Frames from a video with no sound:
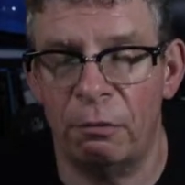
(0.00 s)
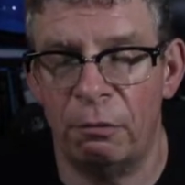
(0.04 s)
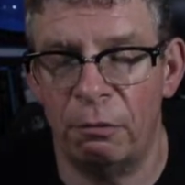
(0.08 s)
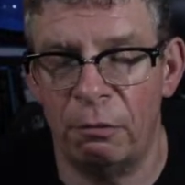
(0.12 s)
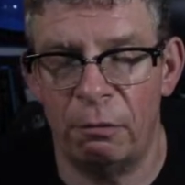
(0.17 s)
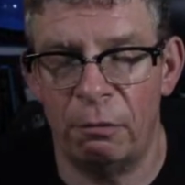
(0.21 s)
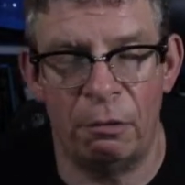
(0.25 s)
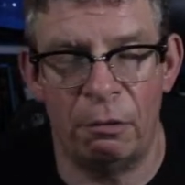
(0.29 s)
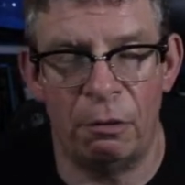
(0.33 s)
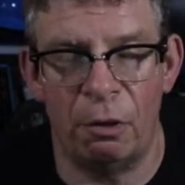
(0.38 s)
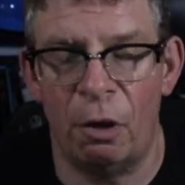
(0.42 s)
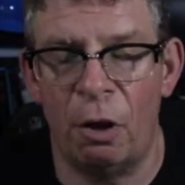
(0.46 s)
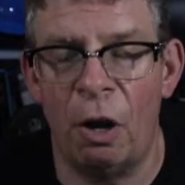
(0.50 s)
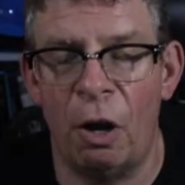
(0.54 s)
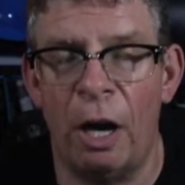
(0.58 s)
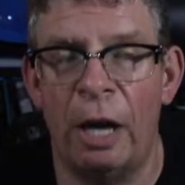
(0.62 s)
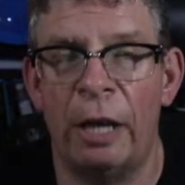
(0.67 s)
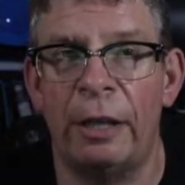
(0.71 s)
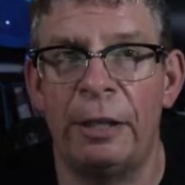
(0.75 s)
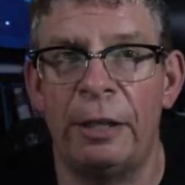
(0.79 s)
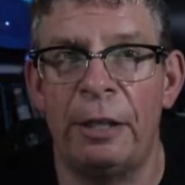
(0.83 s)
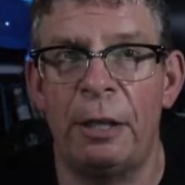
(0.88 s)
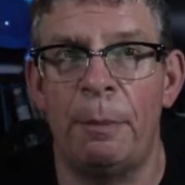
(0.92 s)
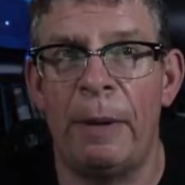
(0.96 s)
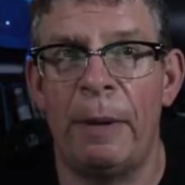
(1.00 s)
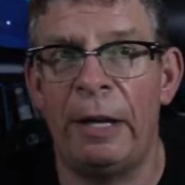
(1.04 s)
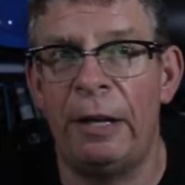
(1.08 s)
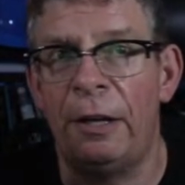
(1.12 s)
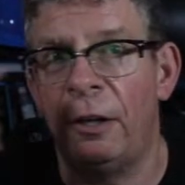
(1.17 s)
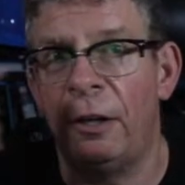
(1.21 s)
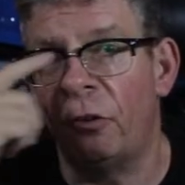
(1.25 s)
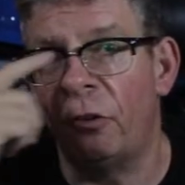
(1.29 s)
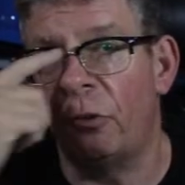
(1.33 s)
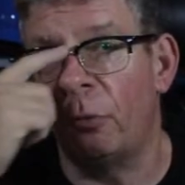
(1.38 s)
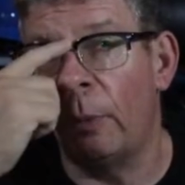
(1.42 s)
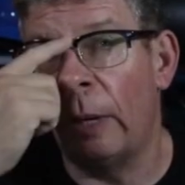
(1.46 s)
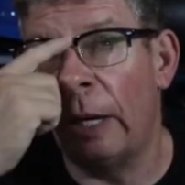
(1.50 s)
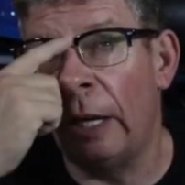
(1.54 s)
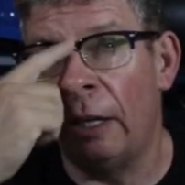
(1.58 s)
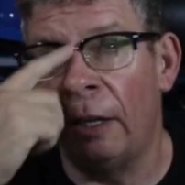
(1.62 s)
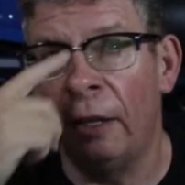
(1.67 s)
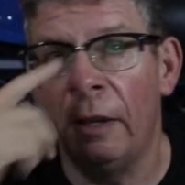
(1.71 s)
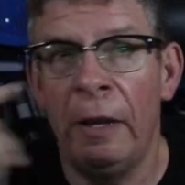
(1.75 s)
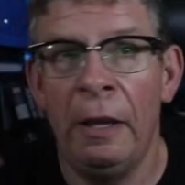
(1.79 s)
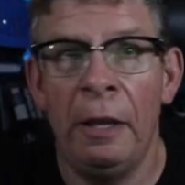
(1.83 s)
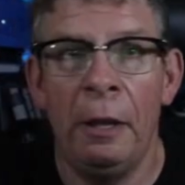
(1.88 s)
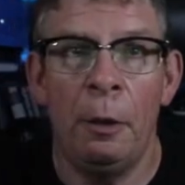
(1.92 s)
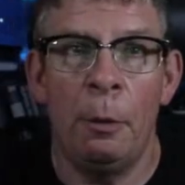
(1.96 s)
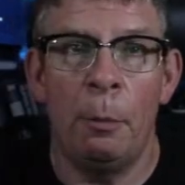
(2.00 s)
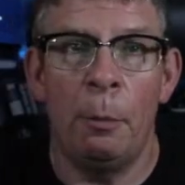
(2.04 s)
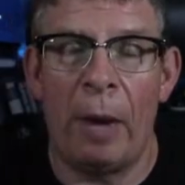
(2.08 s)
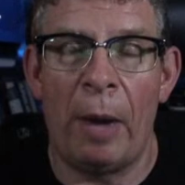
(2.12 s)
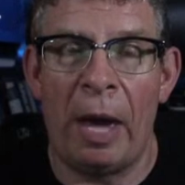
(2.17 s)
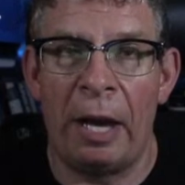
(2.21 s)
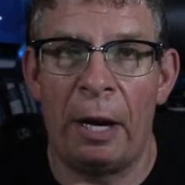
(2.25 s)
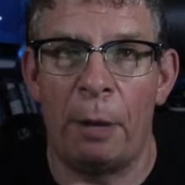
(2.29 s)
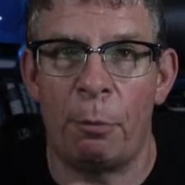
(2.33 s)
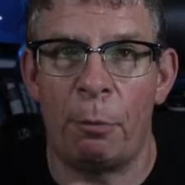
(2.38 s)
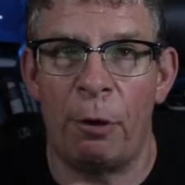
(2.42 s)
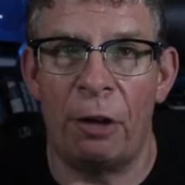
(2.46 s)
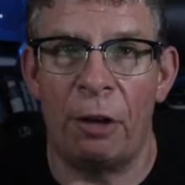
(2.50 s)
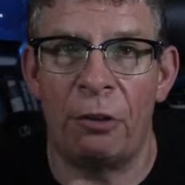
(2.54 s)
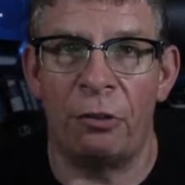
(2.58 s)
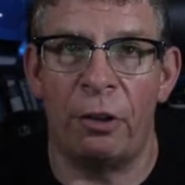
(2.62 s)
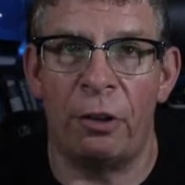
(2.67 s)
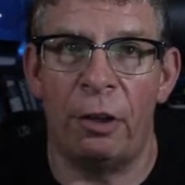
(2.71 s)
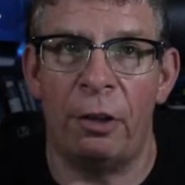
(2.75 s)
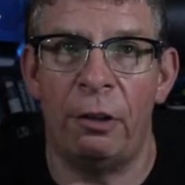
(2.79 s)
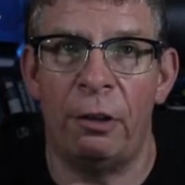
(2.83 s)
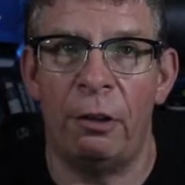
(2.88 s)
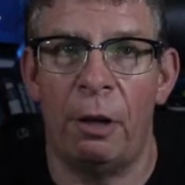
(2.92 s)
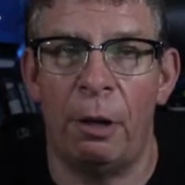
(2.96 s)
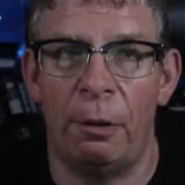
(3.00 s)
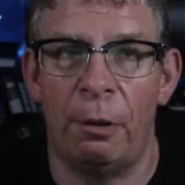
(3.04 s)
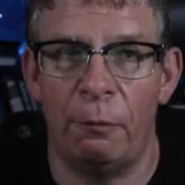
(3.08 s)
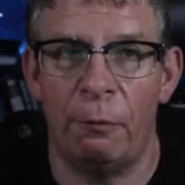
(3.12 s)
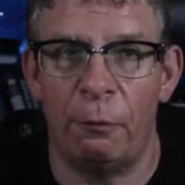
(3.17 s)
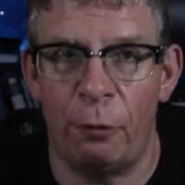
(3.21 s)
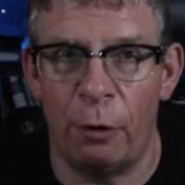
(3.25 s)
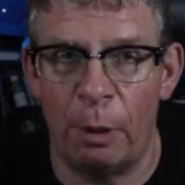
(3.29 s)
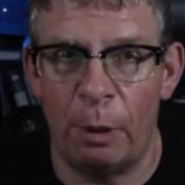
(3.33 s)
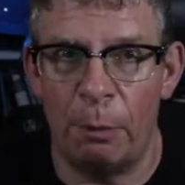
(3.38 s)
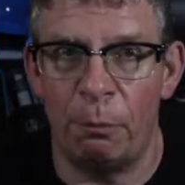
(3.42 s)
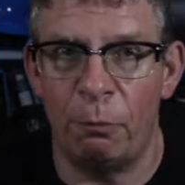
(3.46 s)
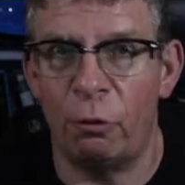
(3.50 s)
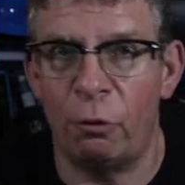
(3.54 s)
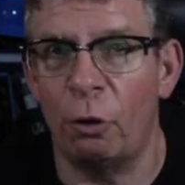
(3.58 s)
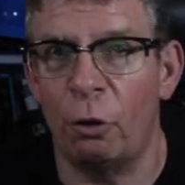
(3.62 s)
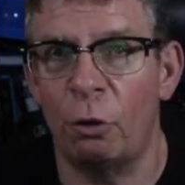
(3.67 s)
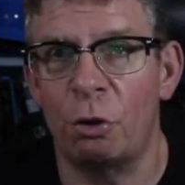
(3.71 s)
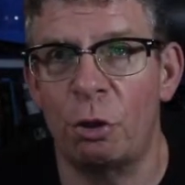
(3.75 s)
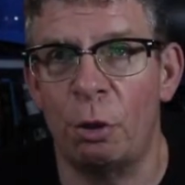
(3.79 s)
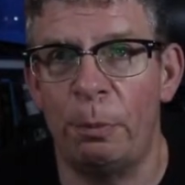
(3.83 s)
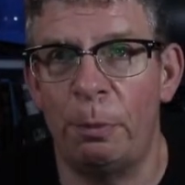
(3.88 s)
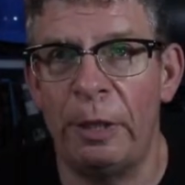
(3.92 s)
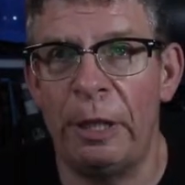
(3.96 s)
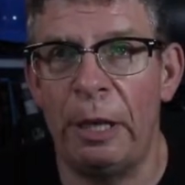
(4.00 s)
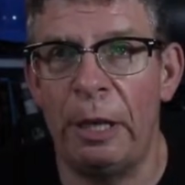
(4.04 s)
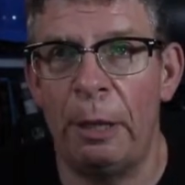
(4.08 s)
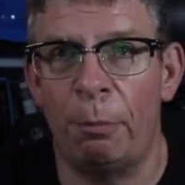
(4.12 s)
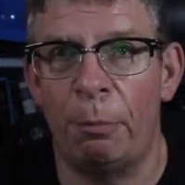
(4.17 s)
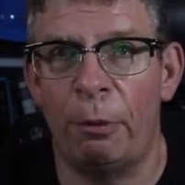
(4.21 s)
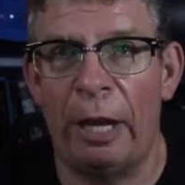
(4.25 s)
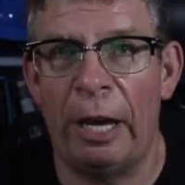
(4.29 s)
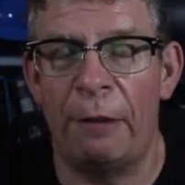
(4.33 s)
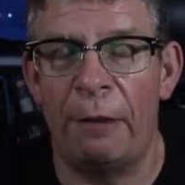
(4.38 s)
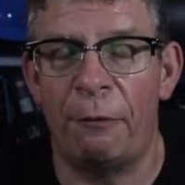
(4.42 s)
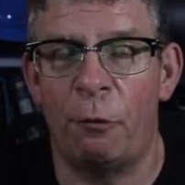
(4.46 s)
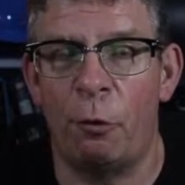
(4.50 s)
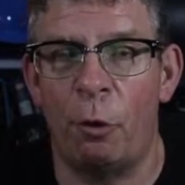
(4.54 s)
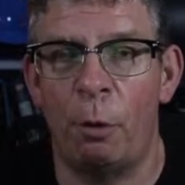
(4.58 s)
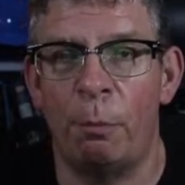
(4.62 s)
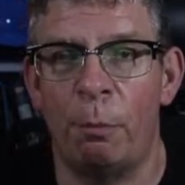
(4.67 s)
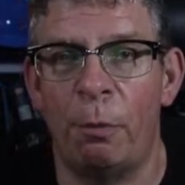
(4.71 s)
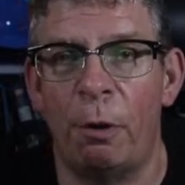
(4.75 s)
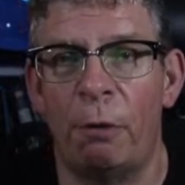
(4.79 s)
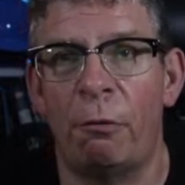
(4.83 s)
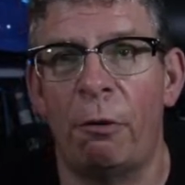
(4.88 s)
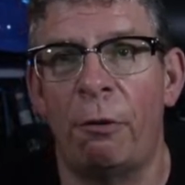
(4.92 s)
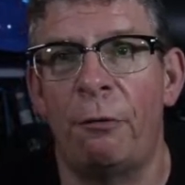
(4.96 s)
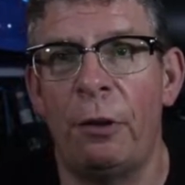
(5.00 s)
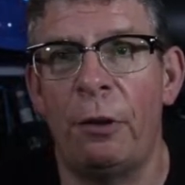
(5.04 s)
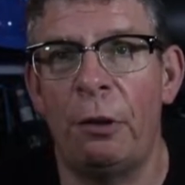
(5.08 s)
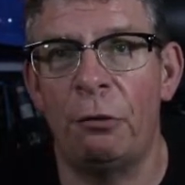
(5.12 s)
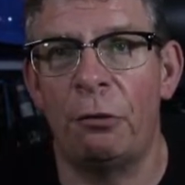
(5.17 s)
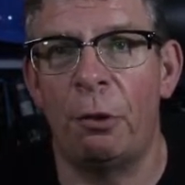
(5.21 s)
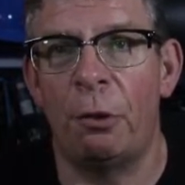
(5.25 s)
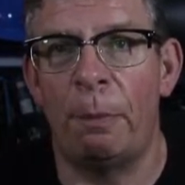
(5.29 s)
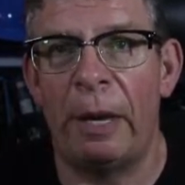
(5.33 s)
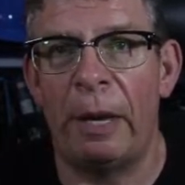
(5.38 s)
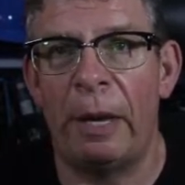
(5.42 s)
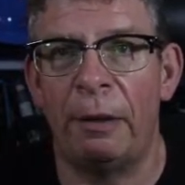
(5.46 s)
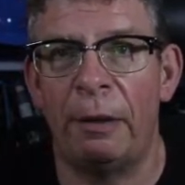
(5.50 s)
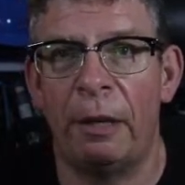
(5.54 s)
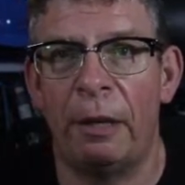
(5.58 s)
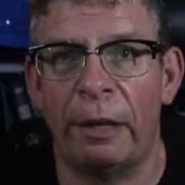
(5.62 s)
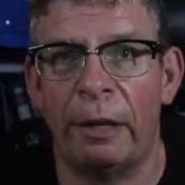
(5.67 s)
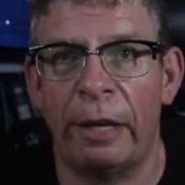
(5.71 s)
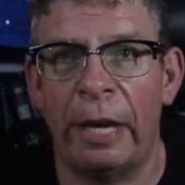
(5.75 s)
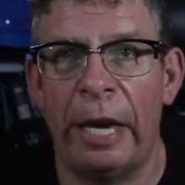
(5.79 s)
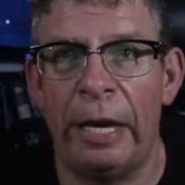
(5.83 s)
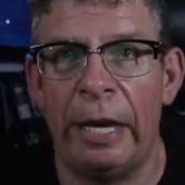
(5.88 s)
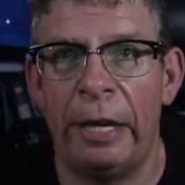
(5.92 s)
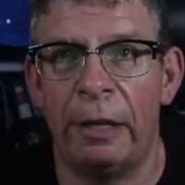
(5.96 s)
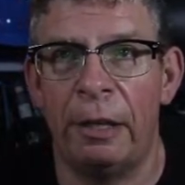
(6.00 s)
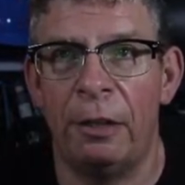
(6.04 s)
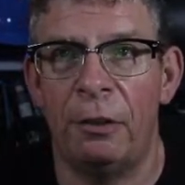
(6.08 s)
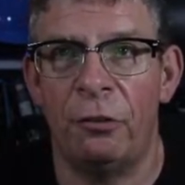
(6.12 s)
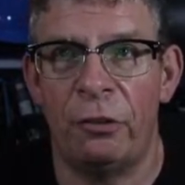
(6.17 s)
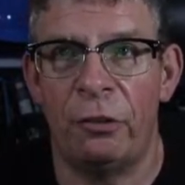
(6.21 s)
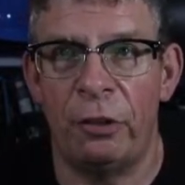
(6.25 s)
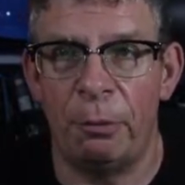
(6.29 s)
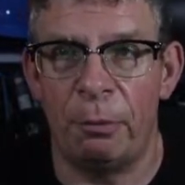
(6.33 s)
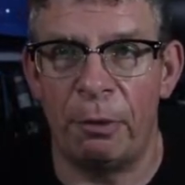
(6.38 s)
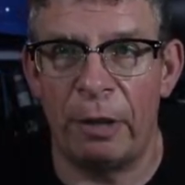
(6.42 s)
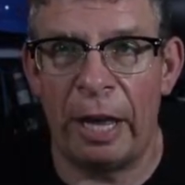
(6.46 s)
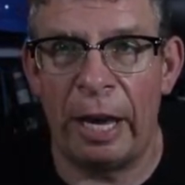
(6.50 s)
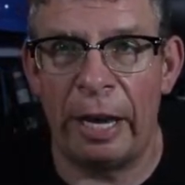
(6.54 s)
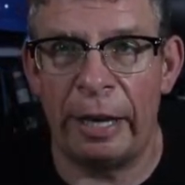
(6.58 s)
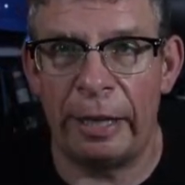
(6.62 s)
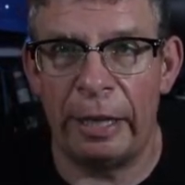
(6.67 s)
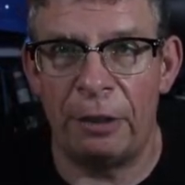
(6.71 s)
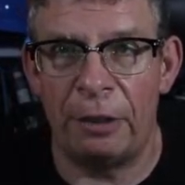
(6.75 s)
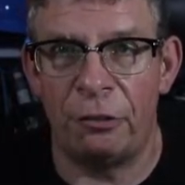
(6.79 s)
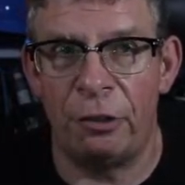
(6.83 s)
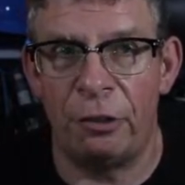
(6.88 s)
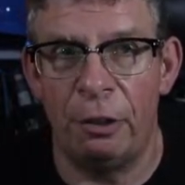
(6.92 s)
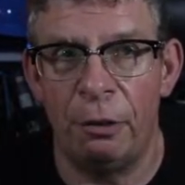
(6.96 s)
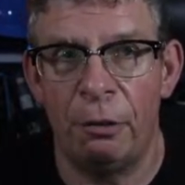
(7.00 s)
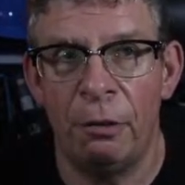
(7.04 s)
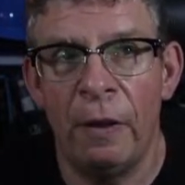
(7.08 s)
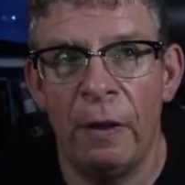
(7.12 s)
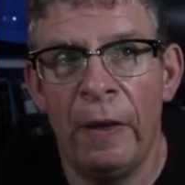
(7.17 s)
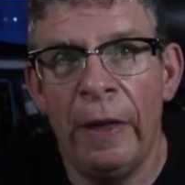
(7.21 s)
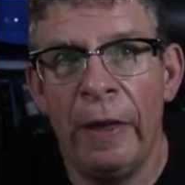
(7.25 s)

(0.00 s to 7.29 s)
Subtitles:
hotly debated as well. Ban a president from social media platform, but refuse to bake a cake and see where that gets you.